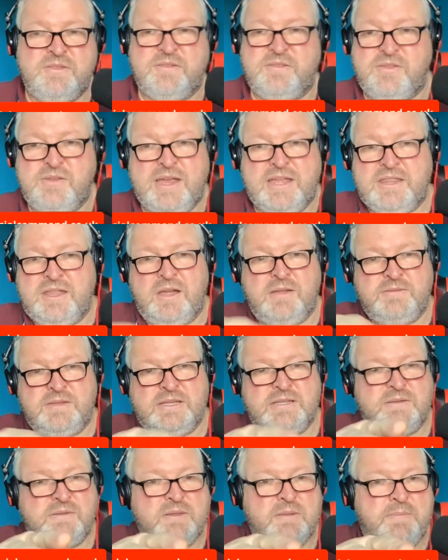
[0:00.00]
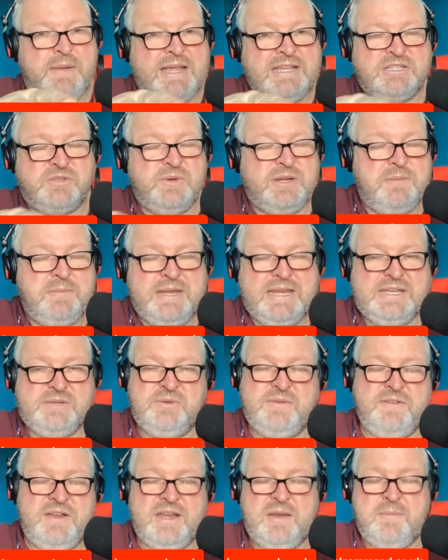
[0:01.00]
throughout the past 20 minutes,
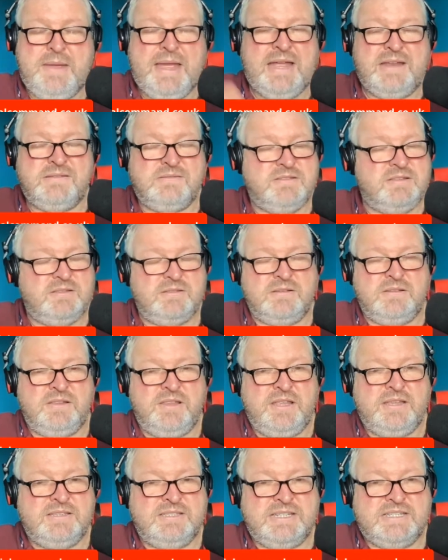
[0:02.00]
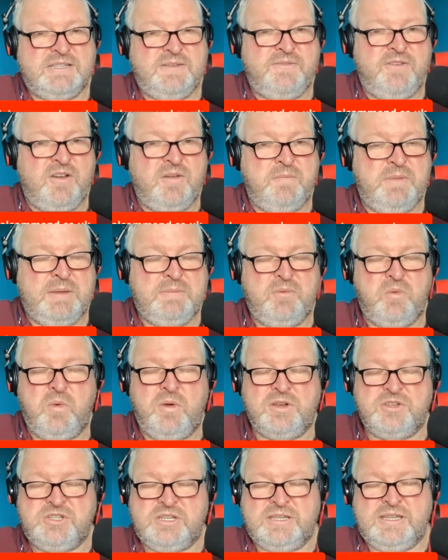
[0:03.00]
we've had about 65 people
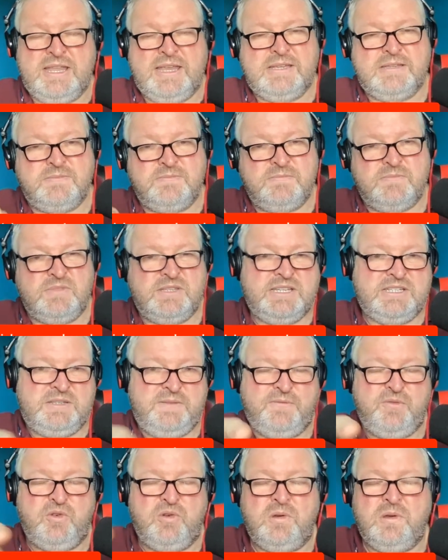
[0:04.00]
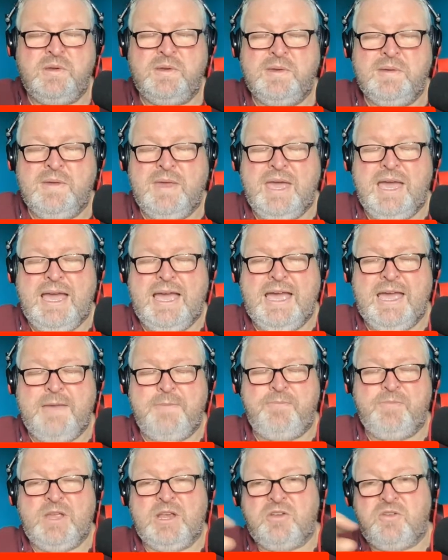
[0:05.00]
watching this, 64,
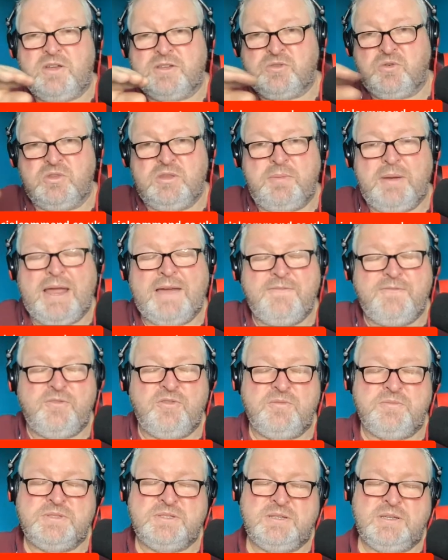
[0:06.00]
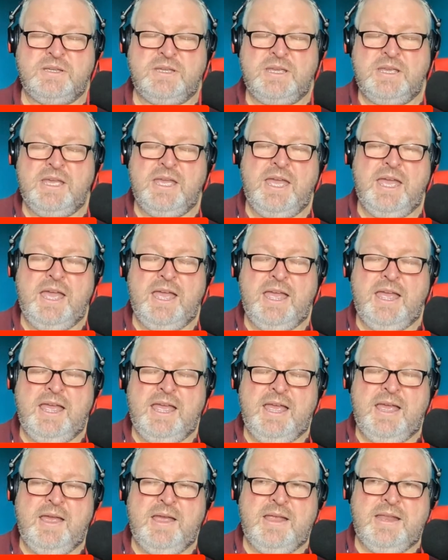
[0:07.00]
across all the platforms.
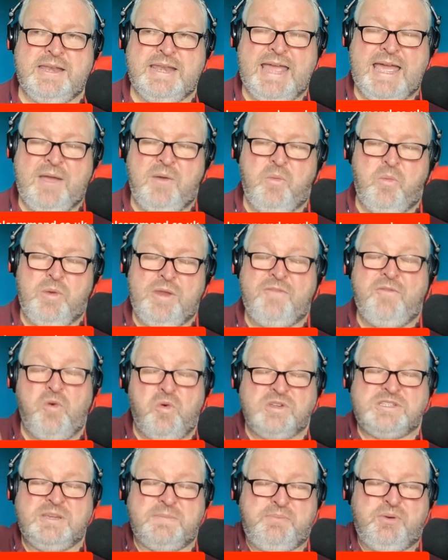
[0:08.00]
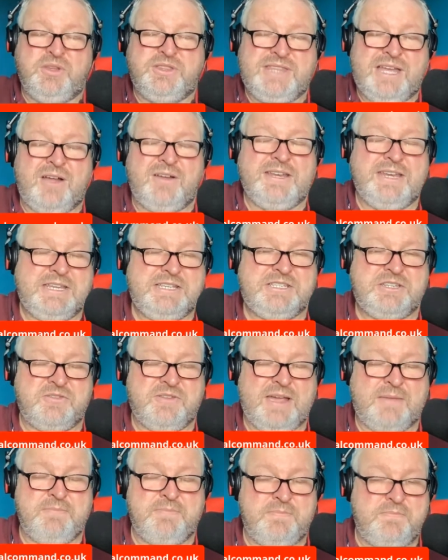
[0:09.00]
Now we've also put that on
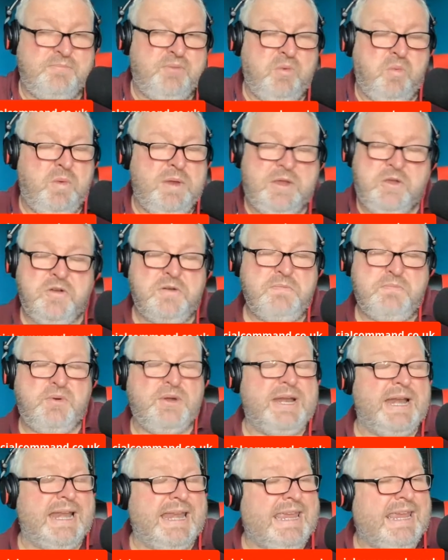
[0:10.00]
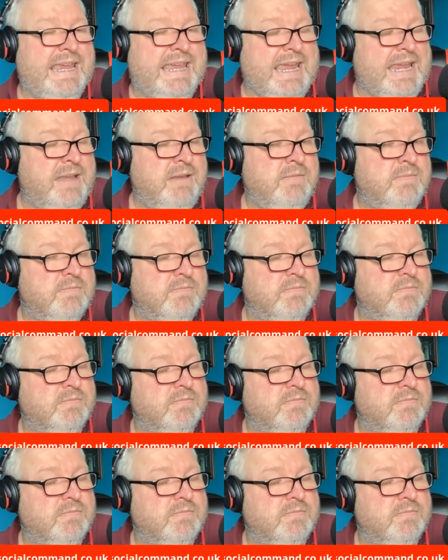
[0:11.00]
Instagram, but we couldn't put a link in